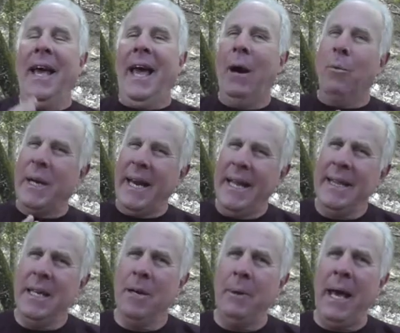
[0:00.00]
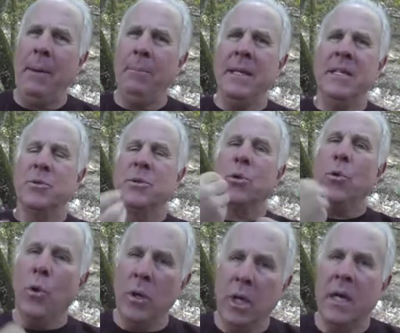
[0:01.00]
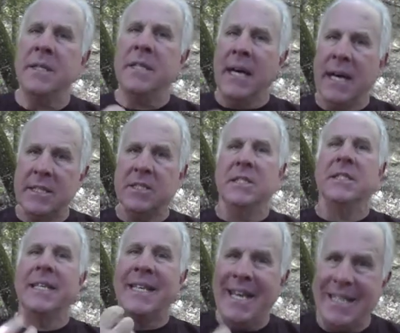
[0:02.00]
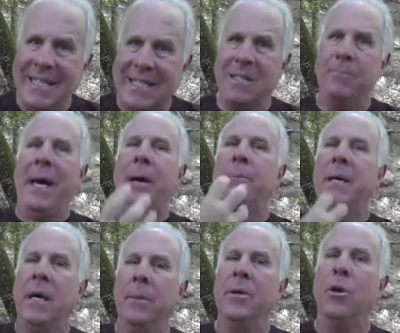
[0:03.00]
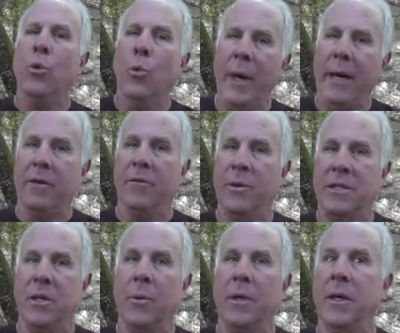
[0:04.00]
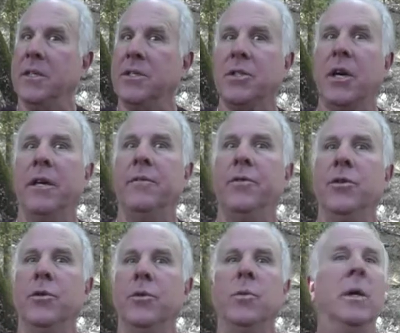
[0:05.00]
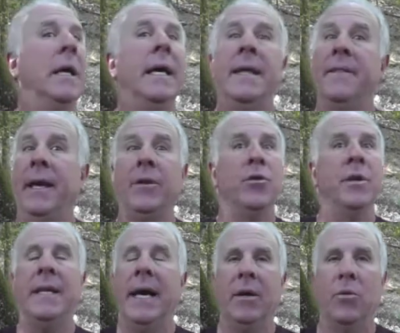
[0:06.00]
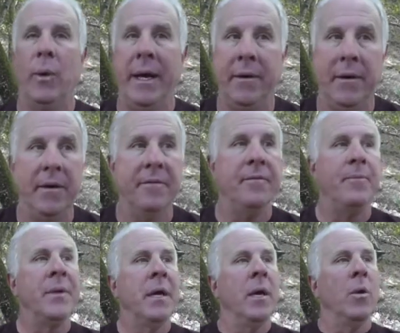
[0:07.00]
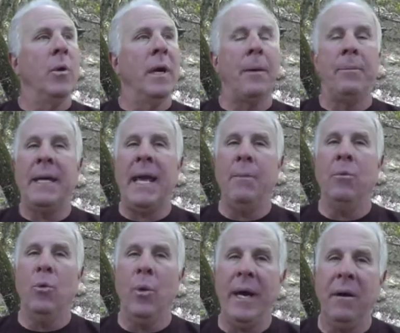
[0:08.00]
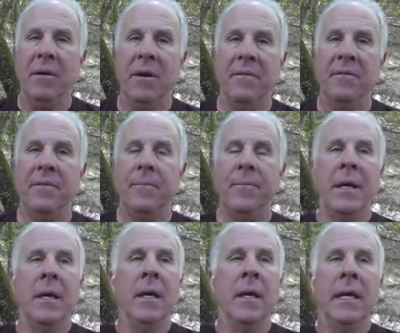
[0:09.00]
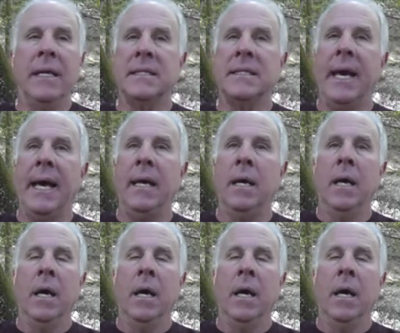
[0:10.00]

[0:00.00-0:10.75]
And what ended up happening, this was all unconscious. Again, this is about becoming aware of what's going on inside of you that you're not aware of. What I became aware of is that